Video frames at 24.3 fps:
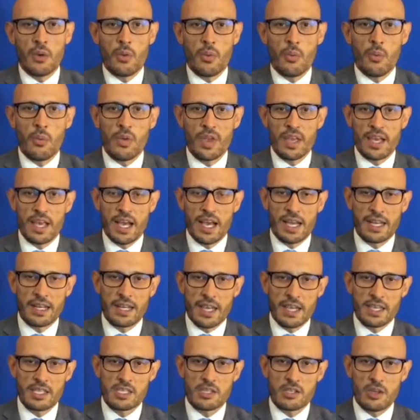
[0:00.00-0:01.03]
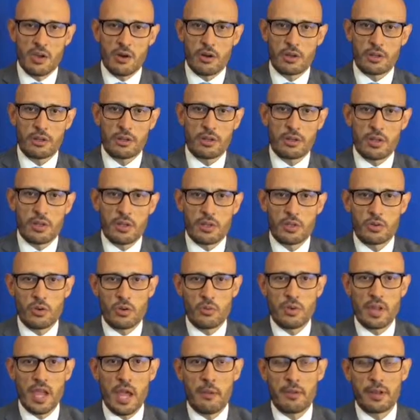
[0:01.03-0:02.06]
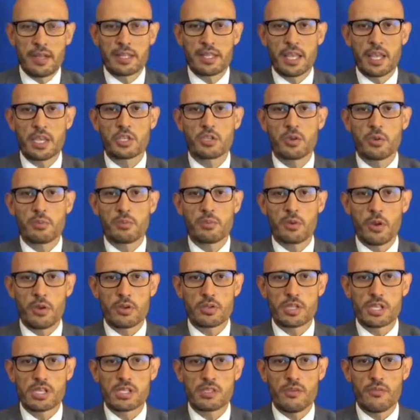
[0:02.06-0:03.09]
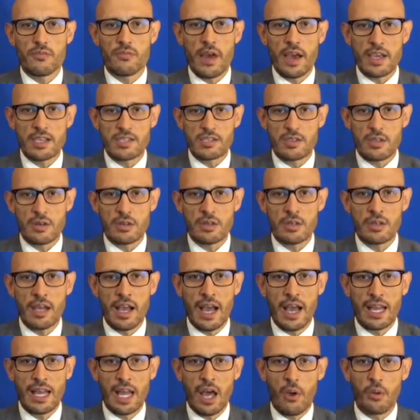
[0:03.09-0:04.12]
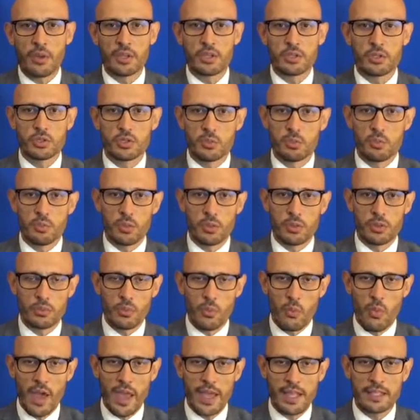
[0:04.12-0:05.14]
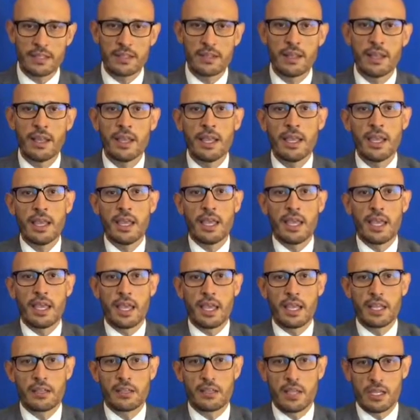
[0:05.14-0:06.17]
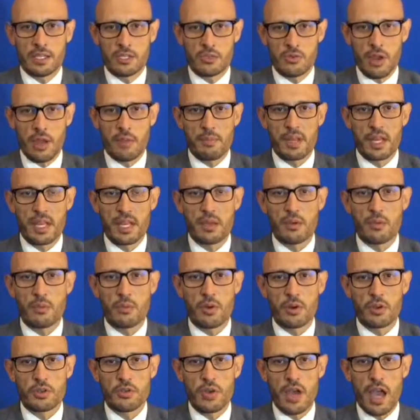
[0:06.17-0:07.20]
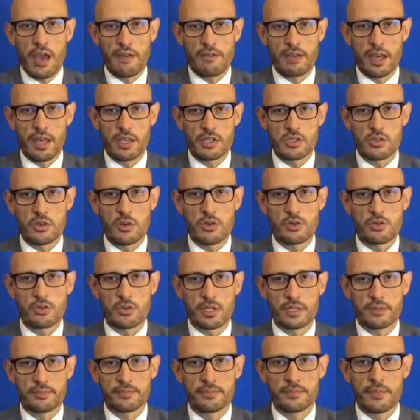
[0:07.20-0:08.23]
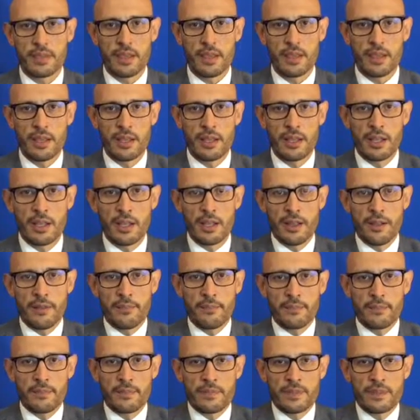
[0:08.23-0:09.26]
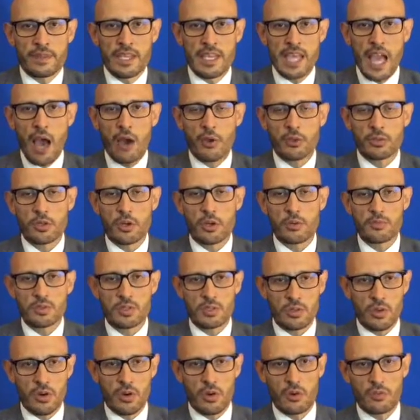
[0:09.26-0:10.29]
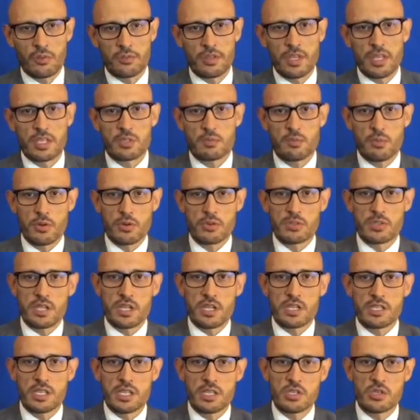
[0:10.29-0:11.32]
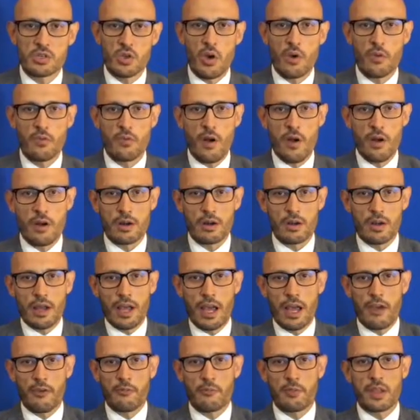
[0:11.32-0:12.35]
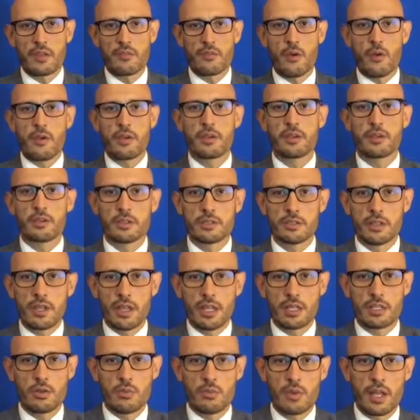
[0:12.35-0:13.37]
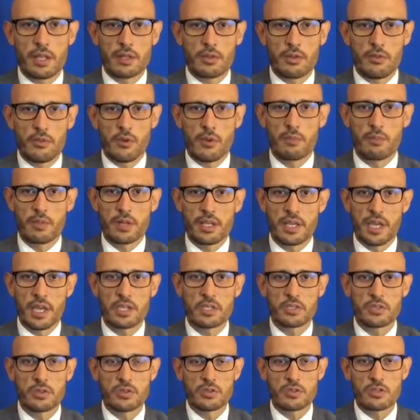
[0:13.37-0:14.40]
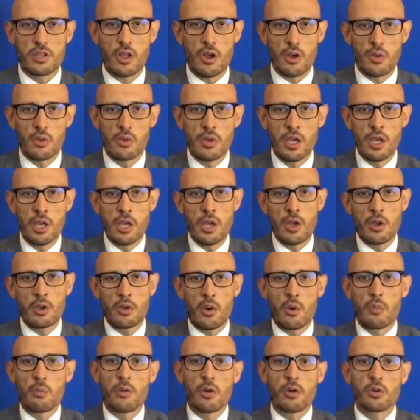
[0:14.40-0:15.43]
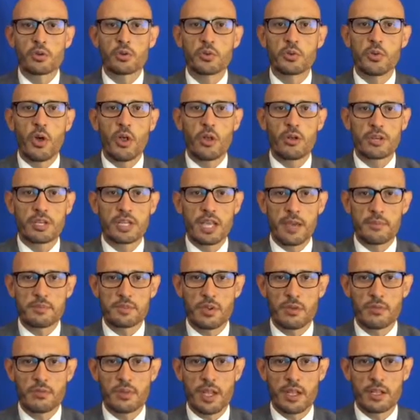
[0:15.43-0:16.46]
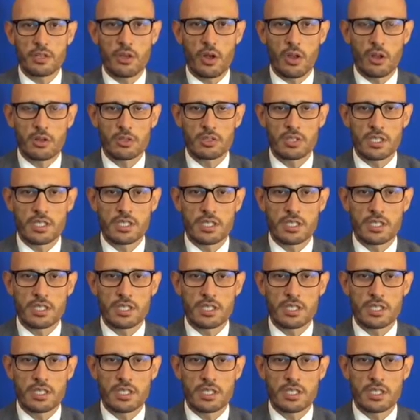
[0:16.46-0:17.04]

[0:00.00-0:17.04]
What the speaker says: we can start your rehabilitation process faster, allowing you to put weight in the extremity where you have had surgery. The outcomes of this prosthesis so far have been very good and the rate of complications low compared to other types of technologies